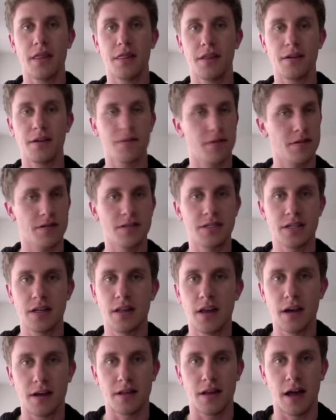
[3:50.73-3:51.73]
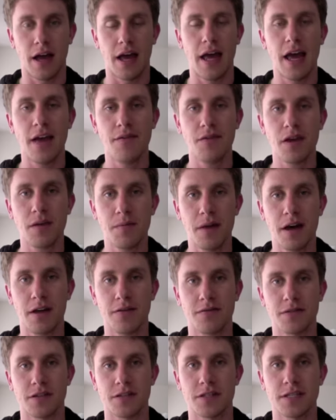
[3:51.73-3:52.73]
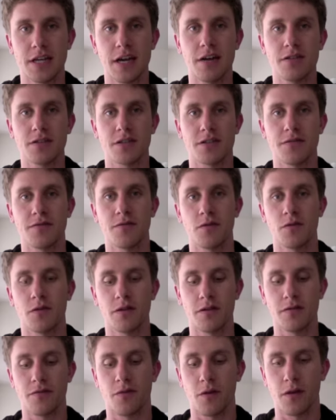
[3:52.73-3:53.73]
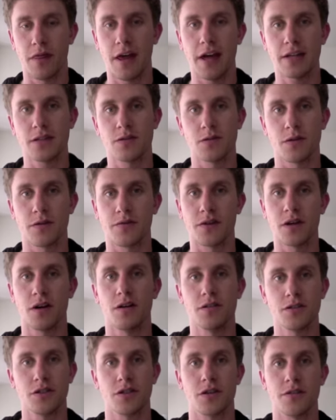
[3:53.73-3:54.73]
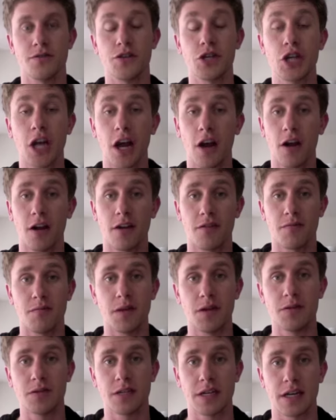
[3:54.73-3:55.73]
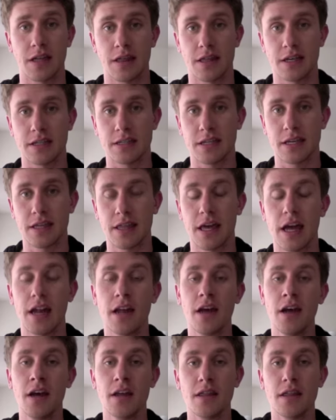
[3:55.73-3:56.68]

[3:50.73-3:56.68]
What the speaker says: There's still a heavy amount of nostalgia for that sort of culture of sharing of music and things like that